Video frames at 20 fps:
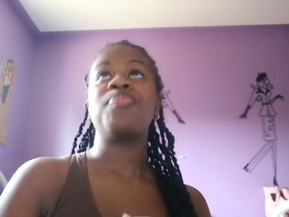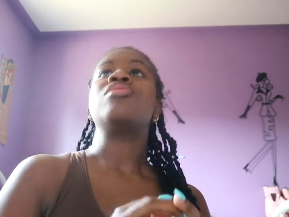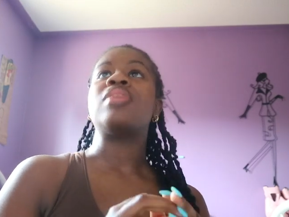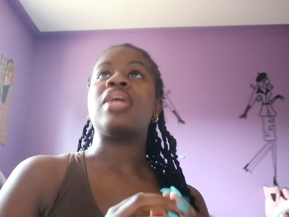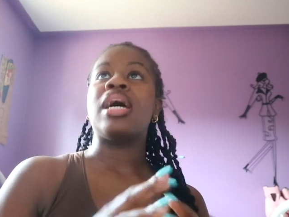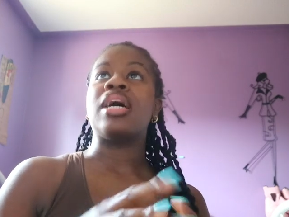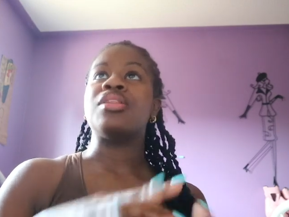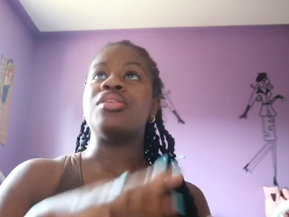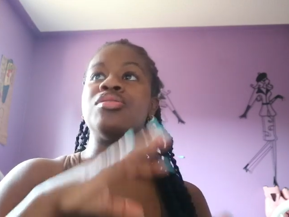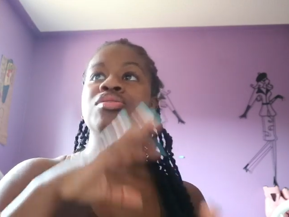So
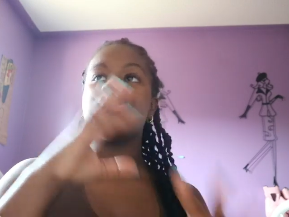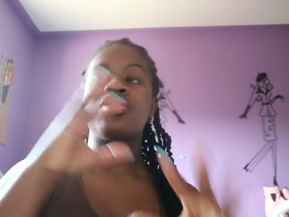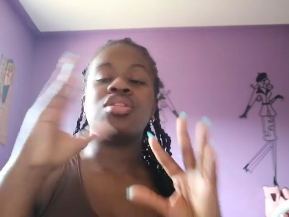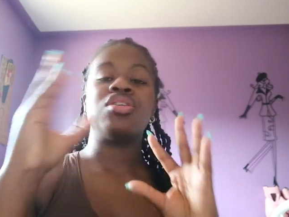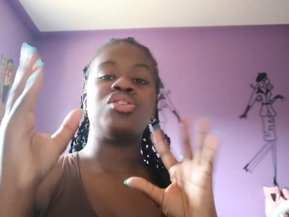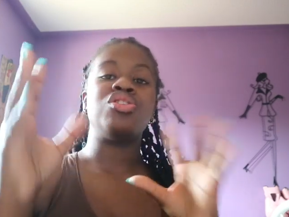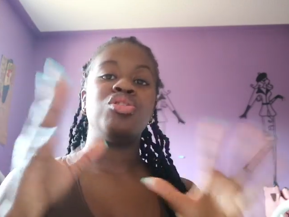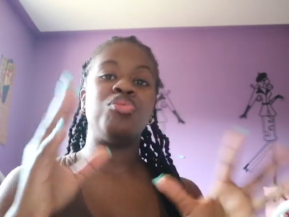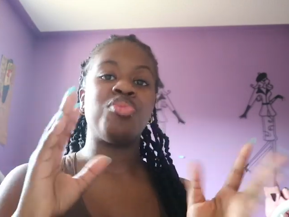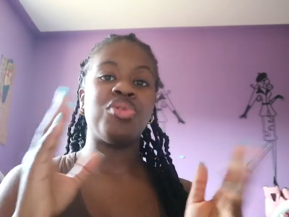yeah, those are the
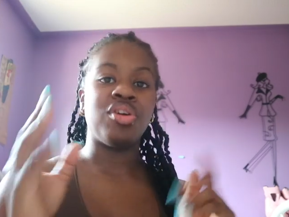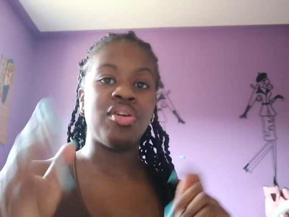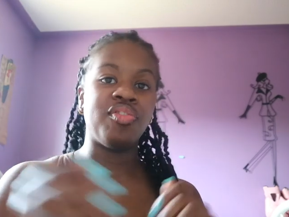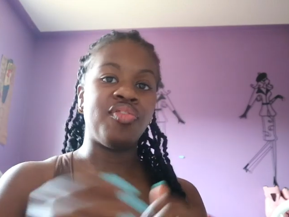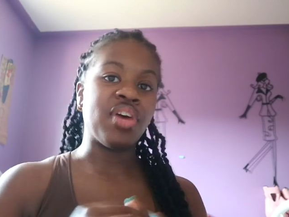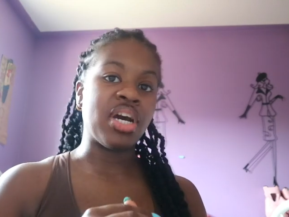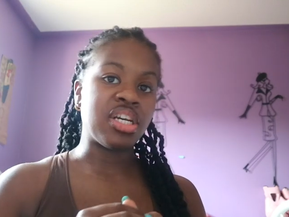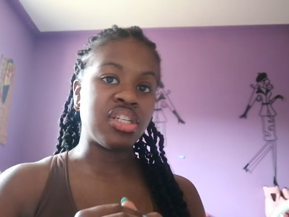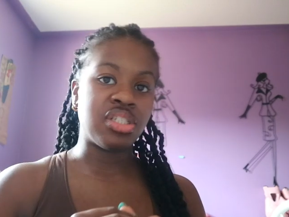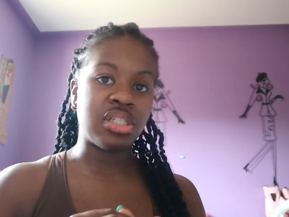super
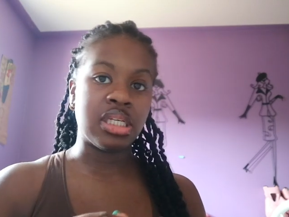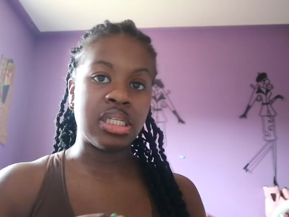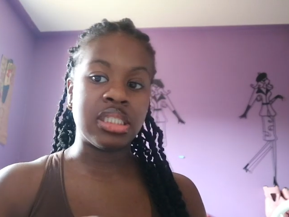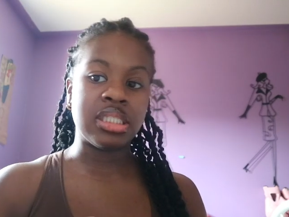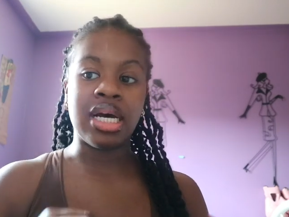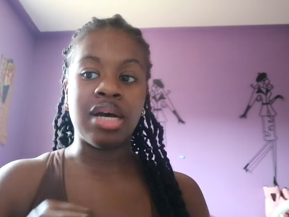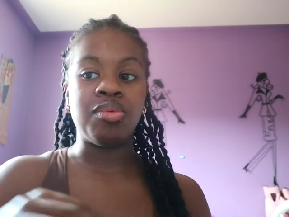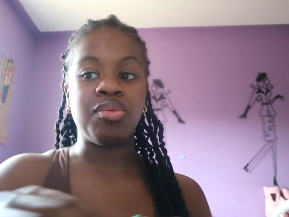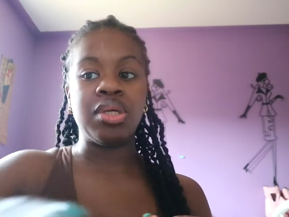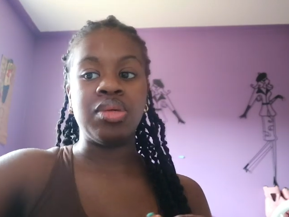infection
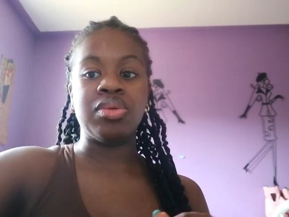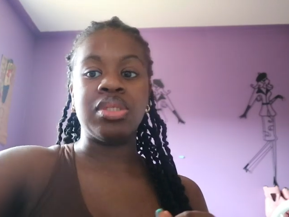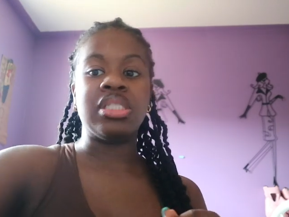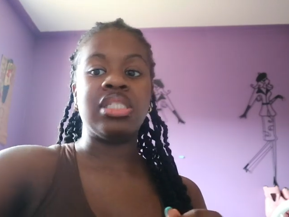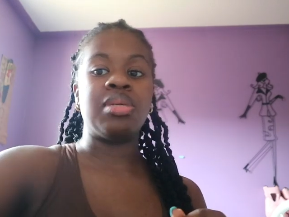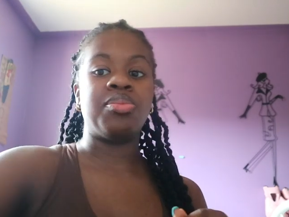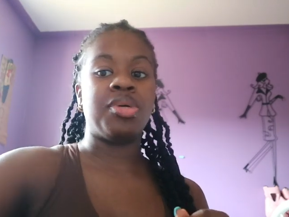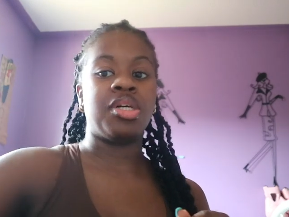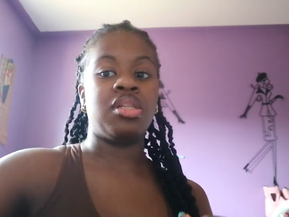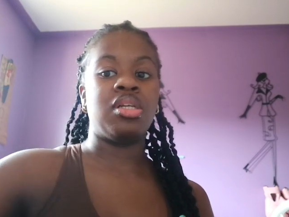that we would
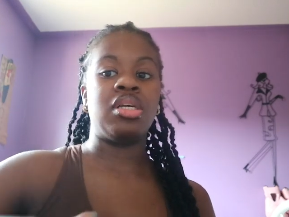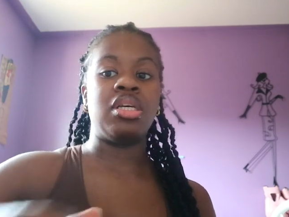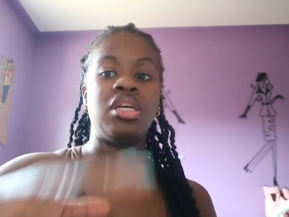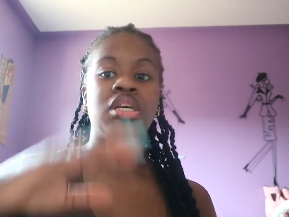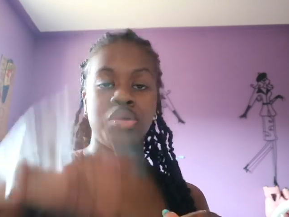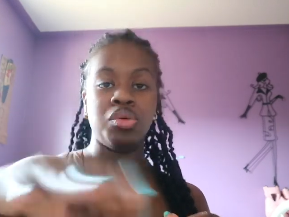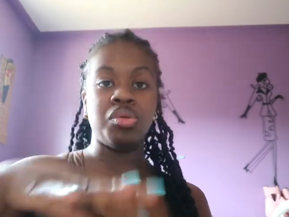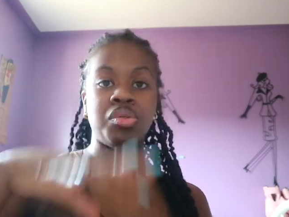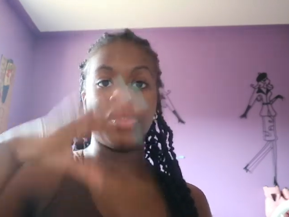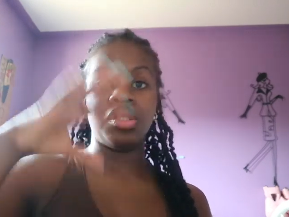typically
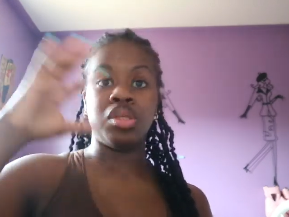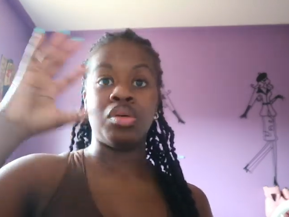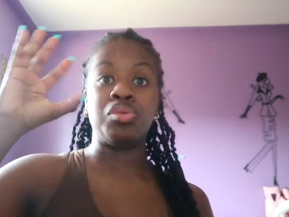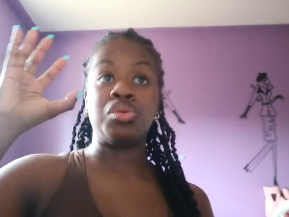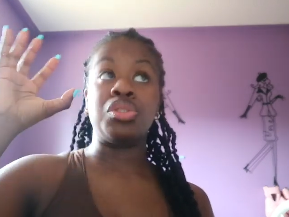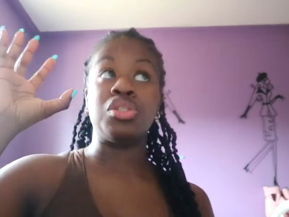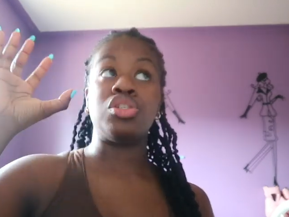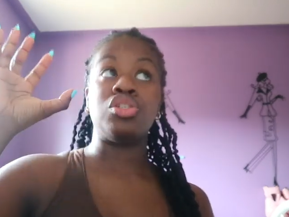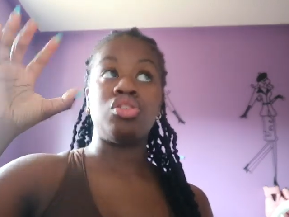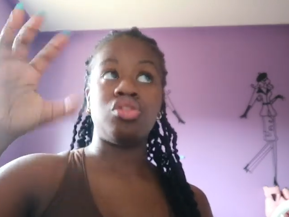use
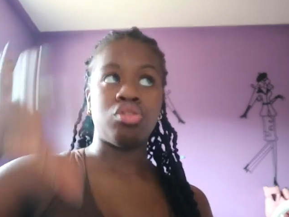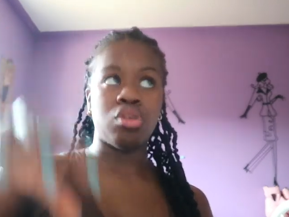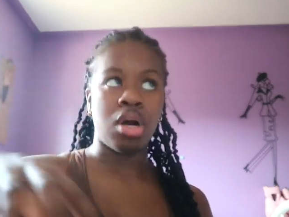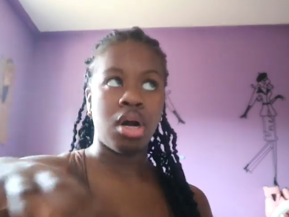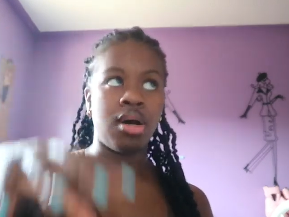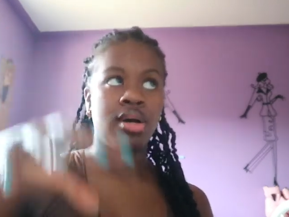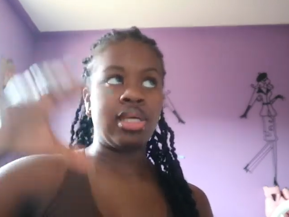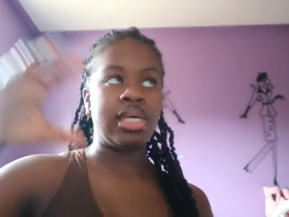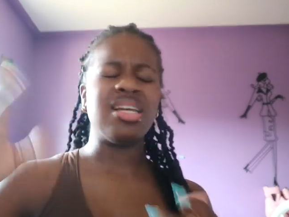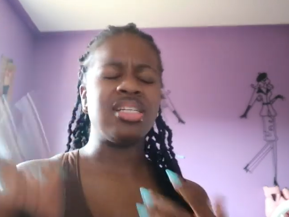those
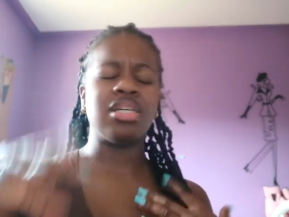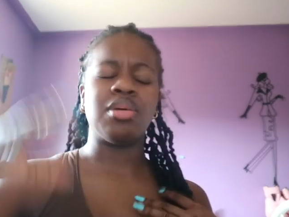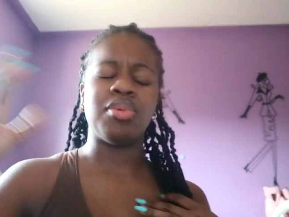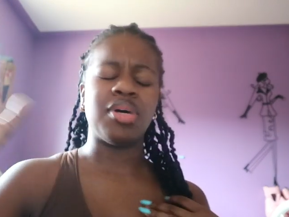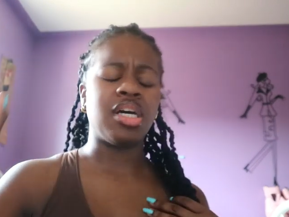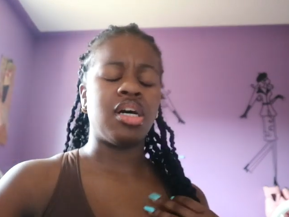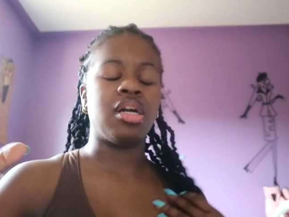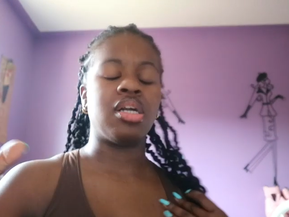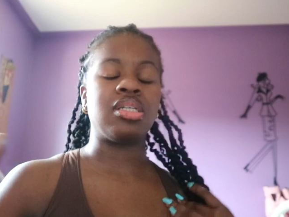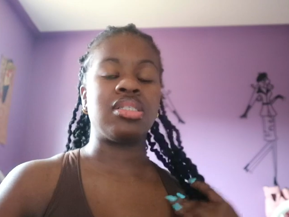strong
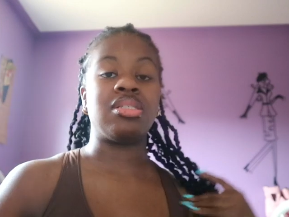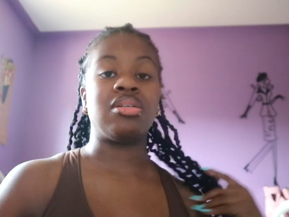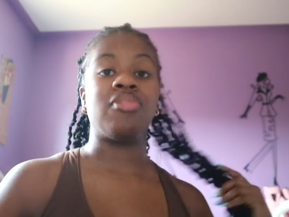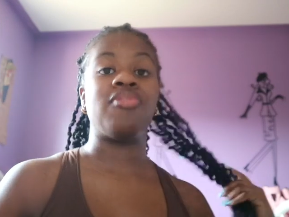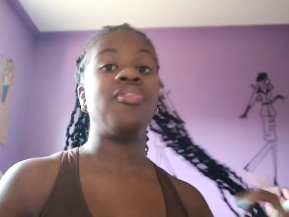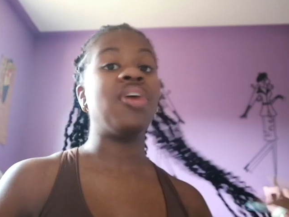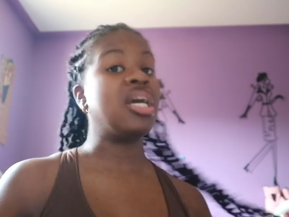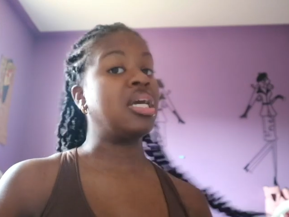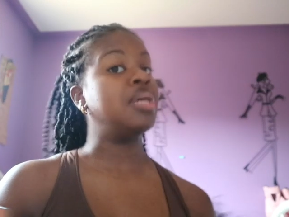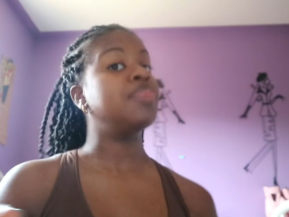antibiotics to
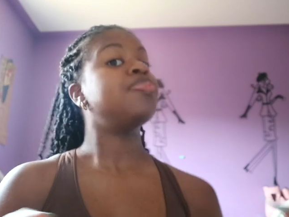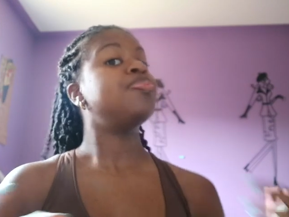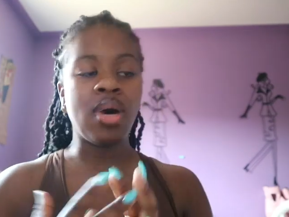fight.